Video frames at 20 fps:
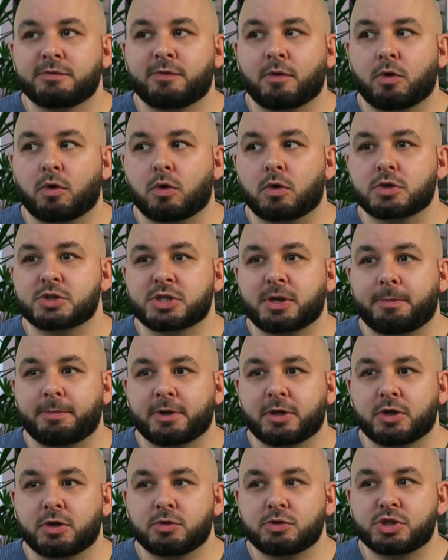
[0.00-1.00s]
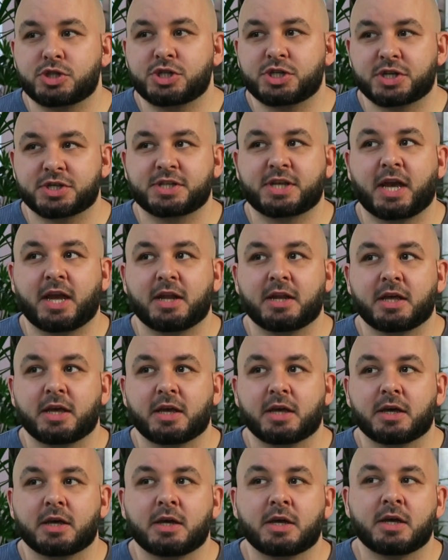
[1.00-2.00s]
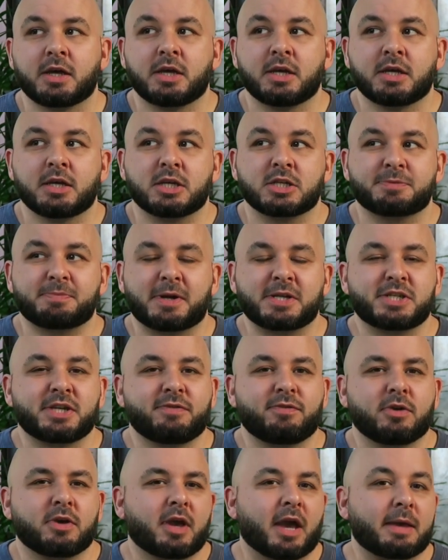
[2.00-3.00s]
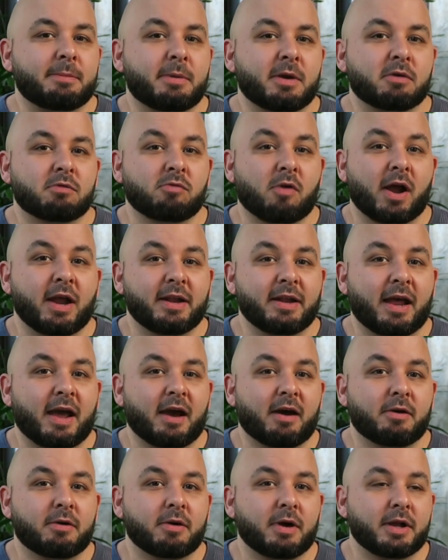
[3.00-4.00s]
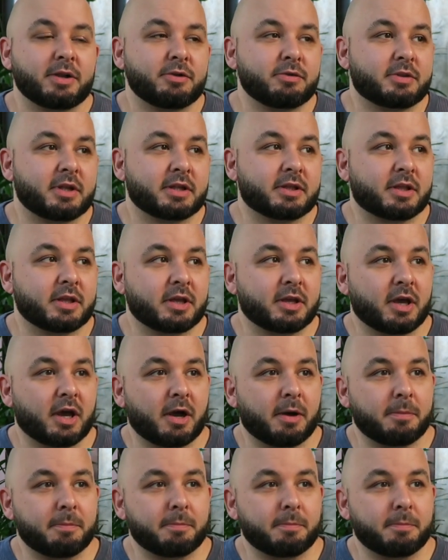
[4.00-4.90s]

for somebody who's just getting here, especially if you came here right now and you did the